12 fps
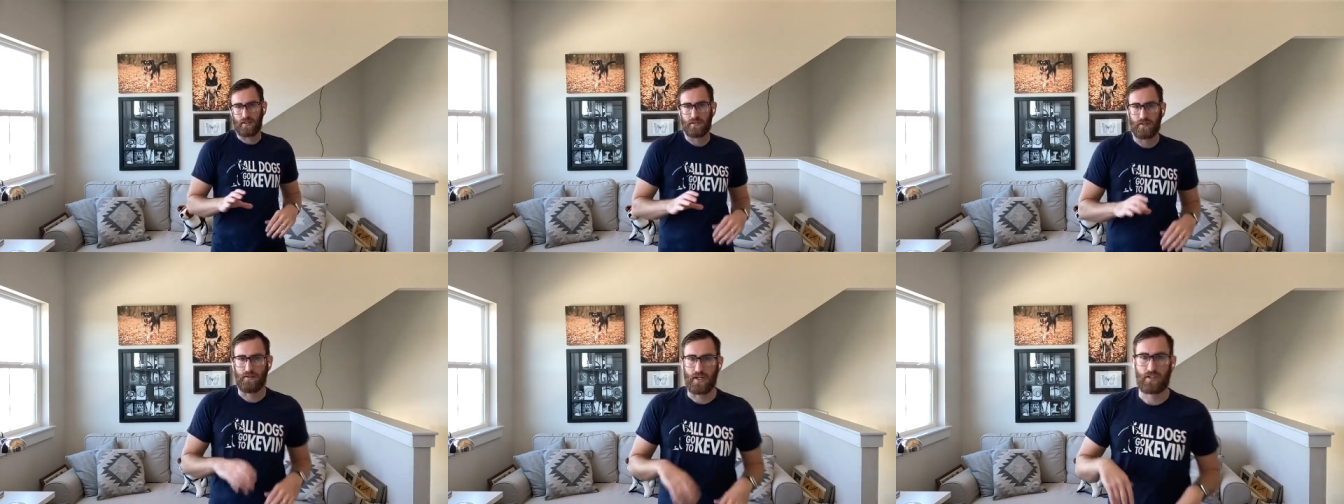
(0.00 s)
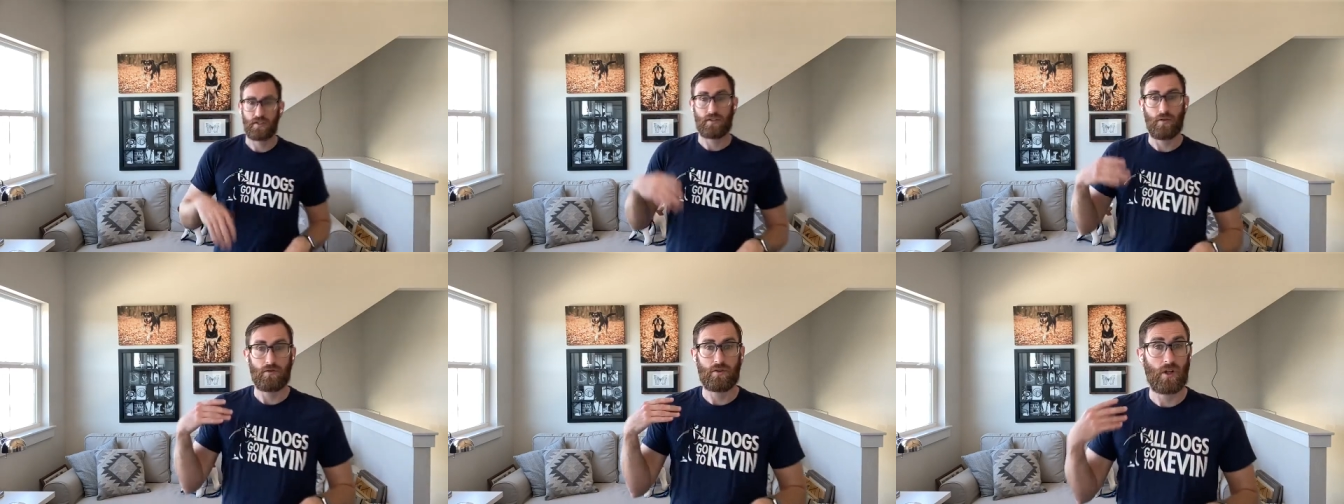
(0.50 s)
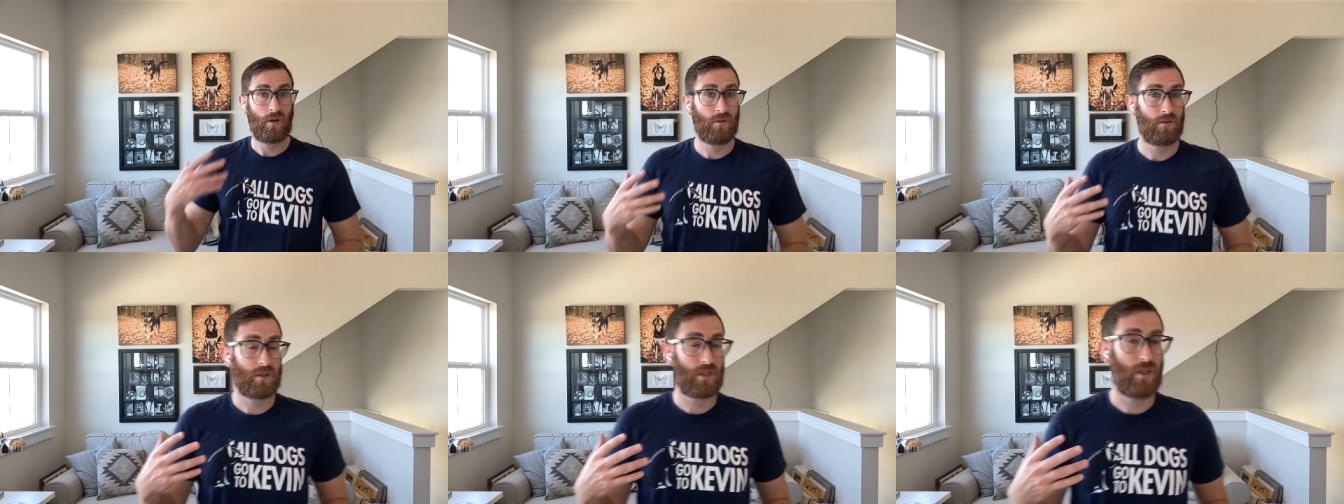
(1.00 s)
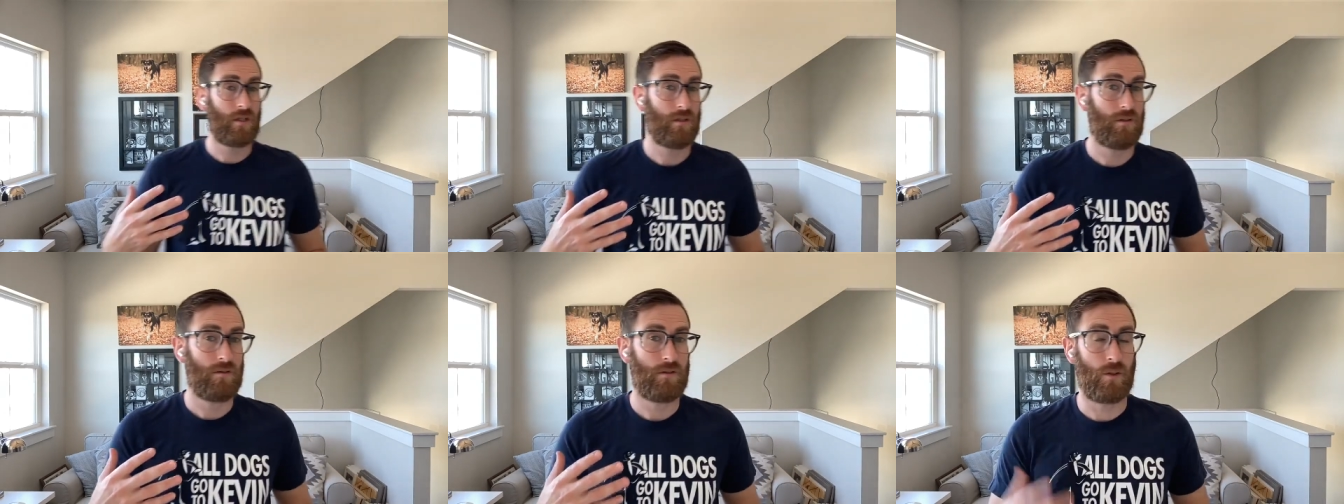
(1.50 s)
into consideration. So don't
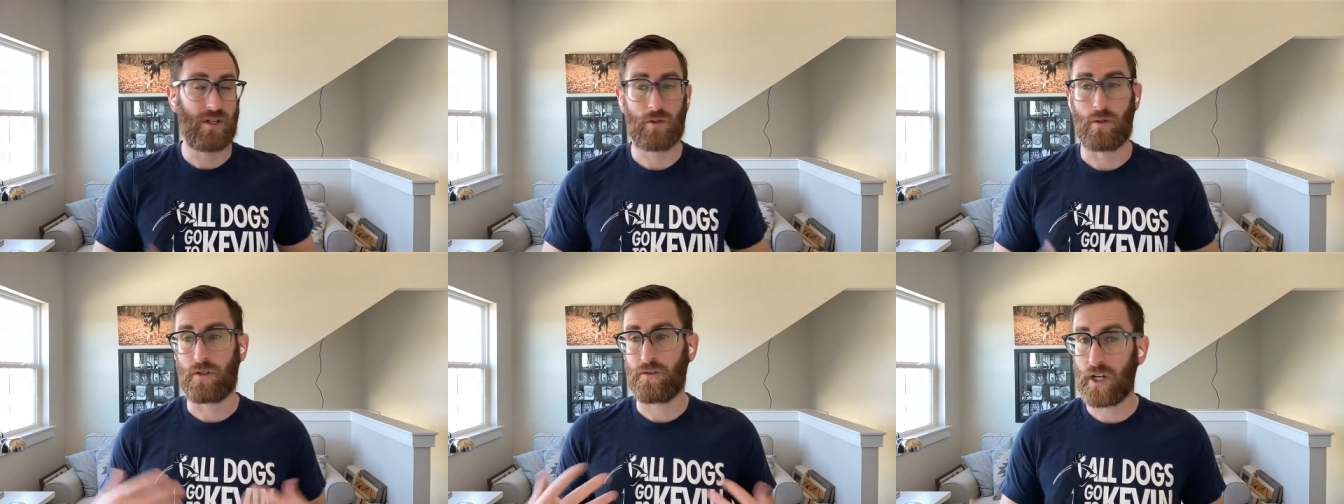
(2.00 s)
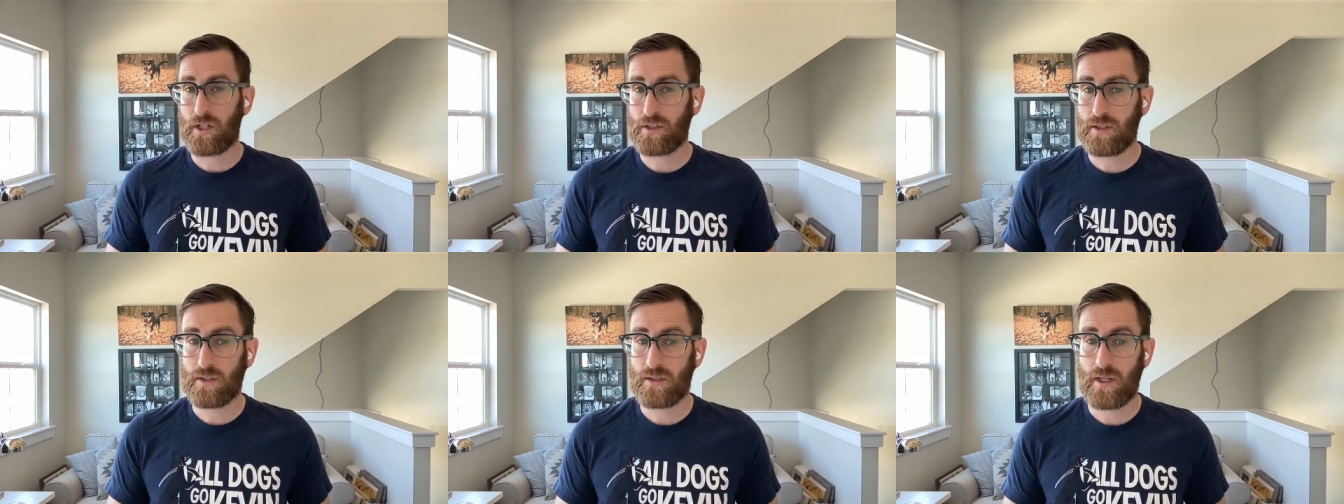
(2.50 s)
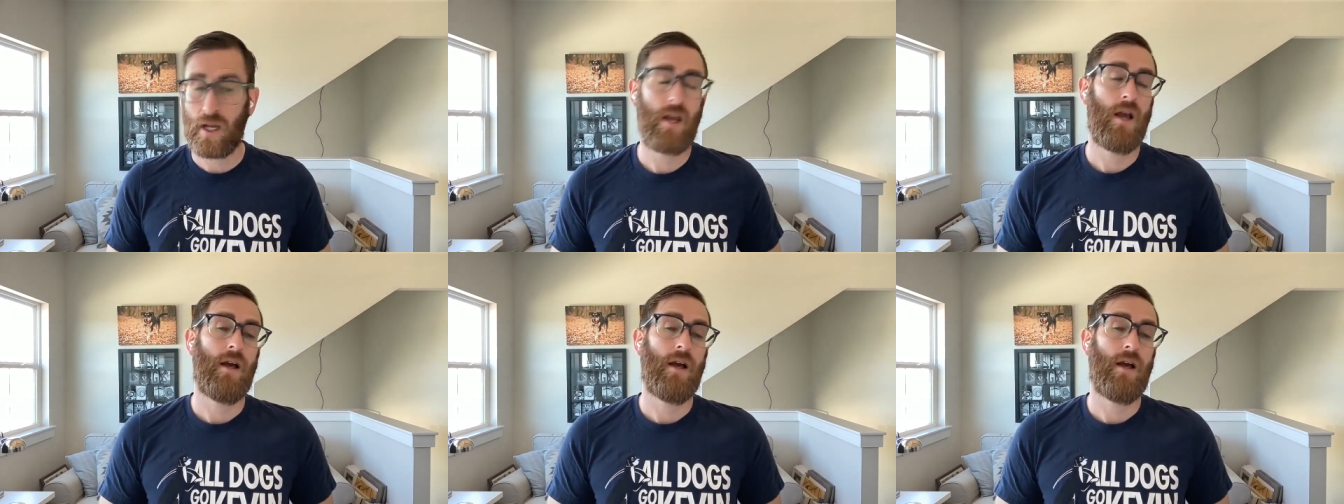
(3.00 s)
do any sort of corrections.